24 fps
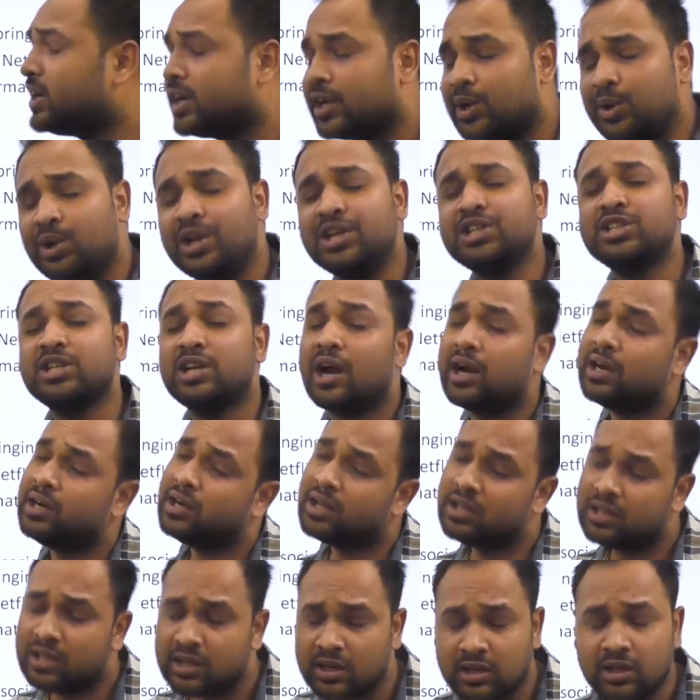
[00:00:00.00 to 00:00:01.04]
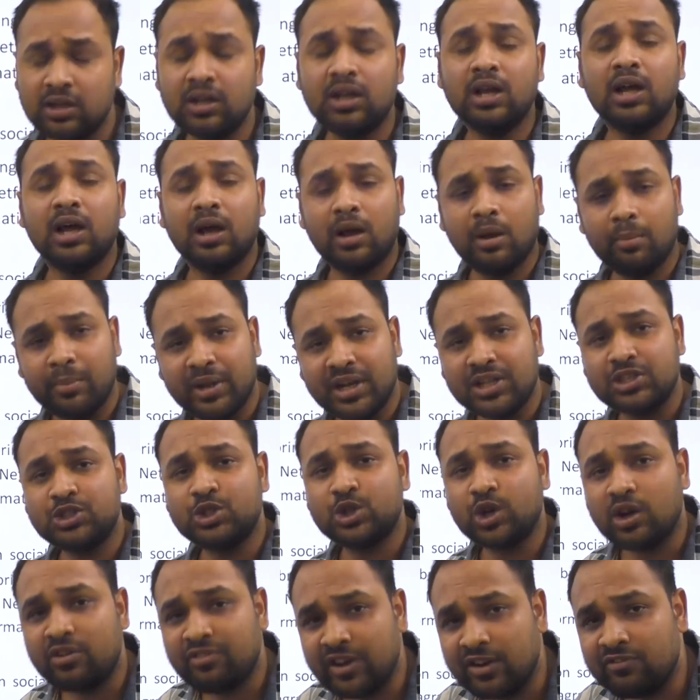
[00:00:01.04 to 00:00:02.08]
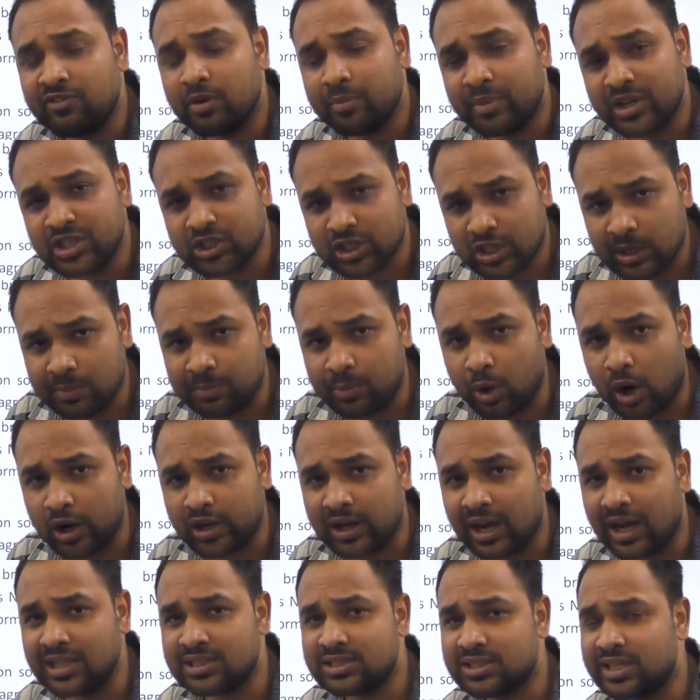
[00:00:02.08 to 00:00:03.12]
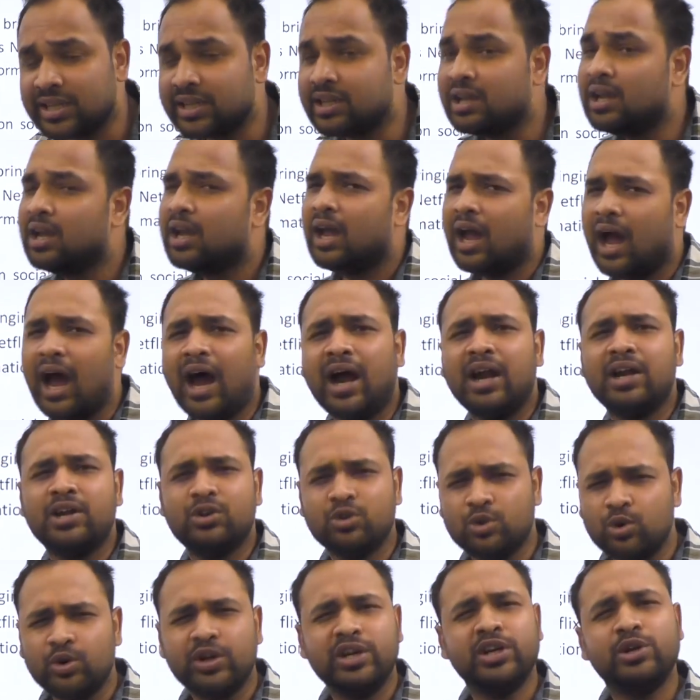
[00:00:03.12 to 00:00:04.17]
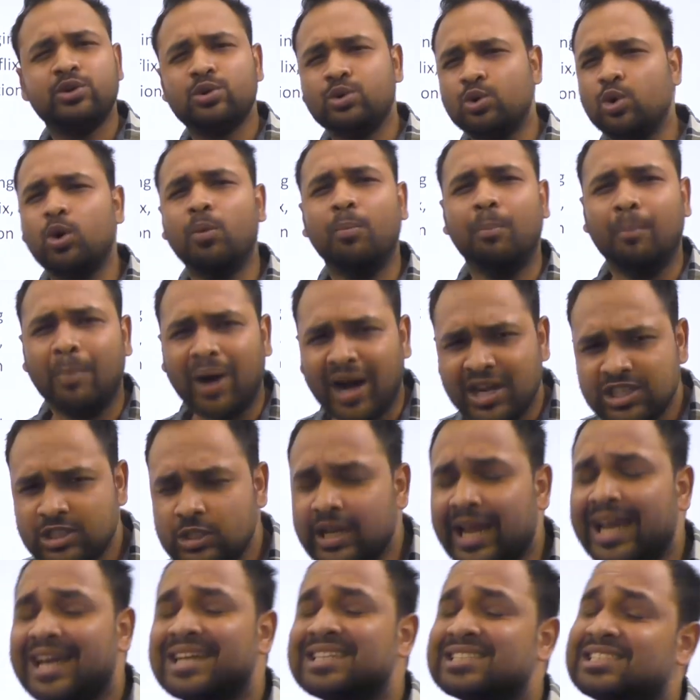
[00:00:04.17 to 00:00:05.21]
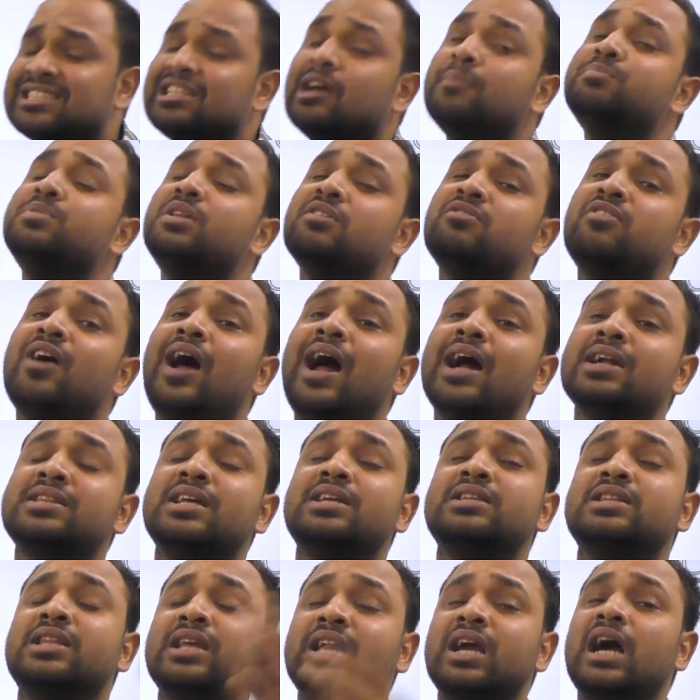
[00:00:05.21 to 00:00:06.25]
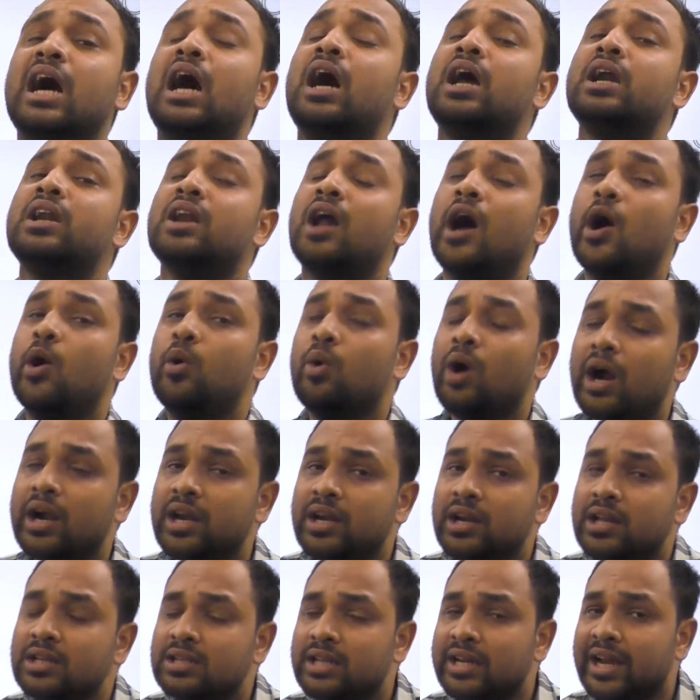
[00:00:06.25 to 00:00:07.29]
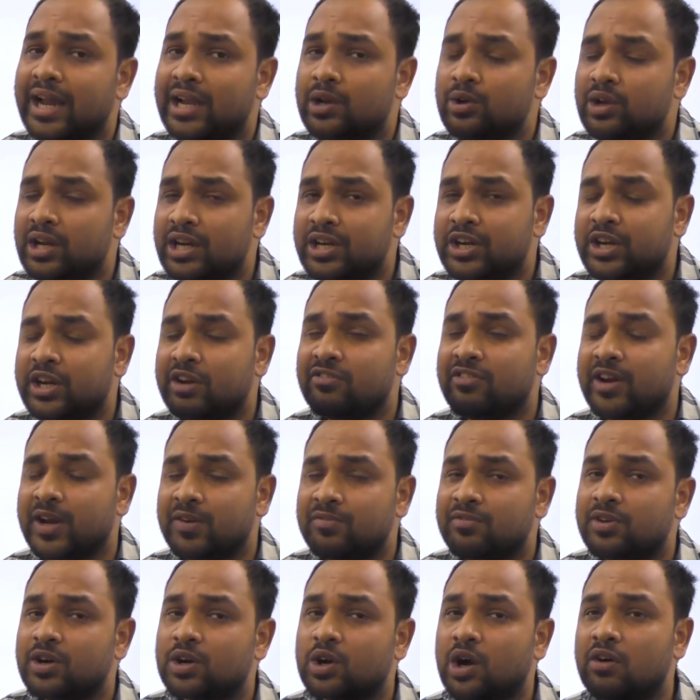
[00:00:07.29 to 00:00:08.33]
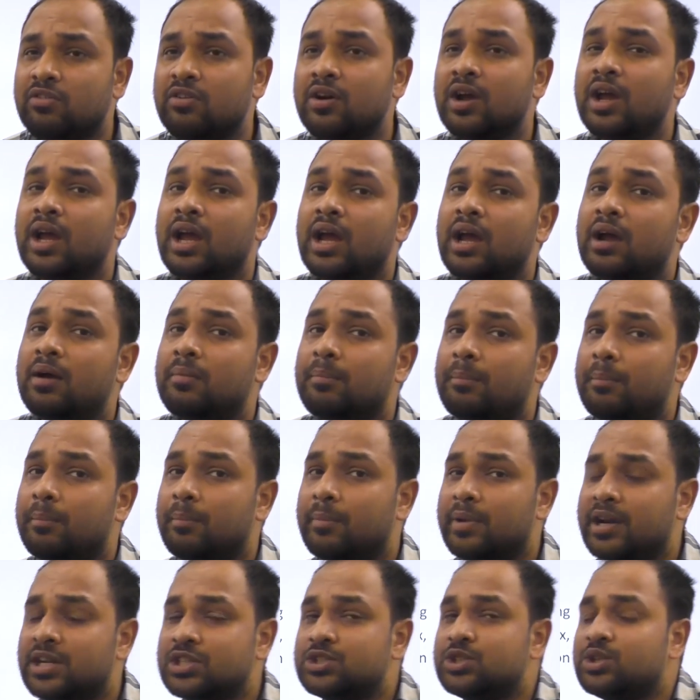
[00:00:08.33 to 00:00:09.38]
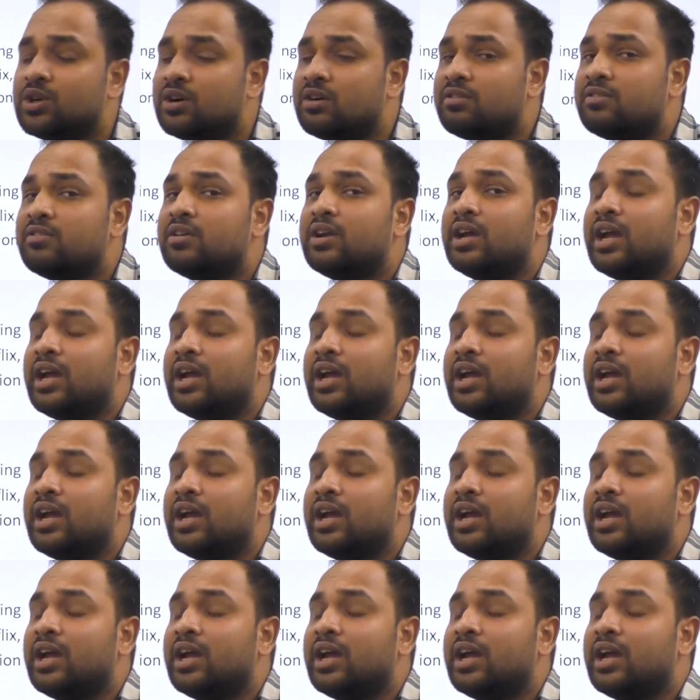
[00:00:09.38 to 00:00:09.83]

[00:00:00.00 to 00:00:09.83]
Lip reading: regulation under the Ministry of Information and Broadcasting, and you don't need to know much except the fact that they are now under the regulatory framework of Ministry of